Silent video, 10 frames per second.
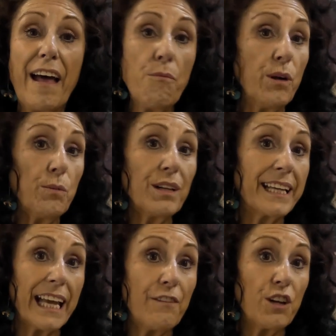then we will
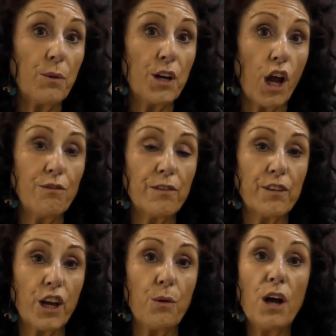give you an
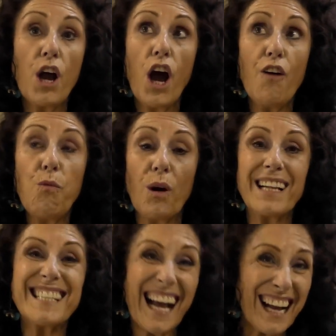overview of what
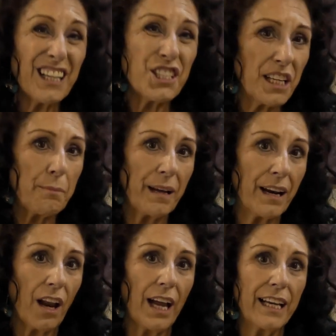it's actually
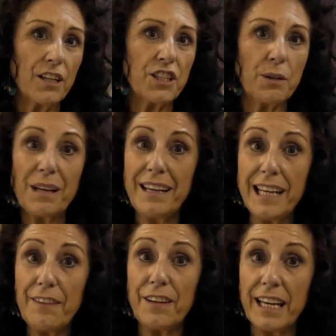been like to
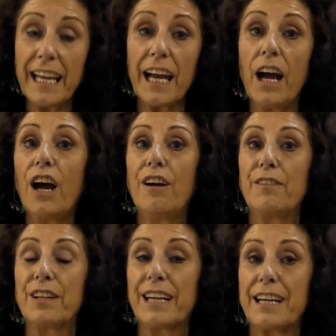live in here
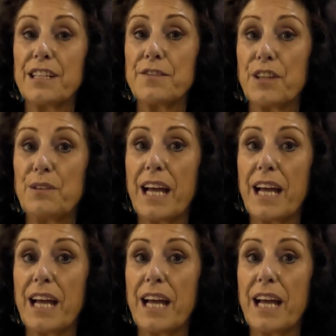over the next few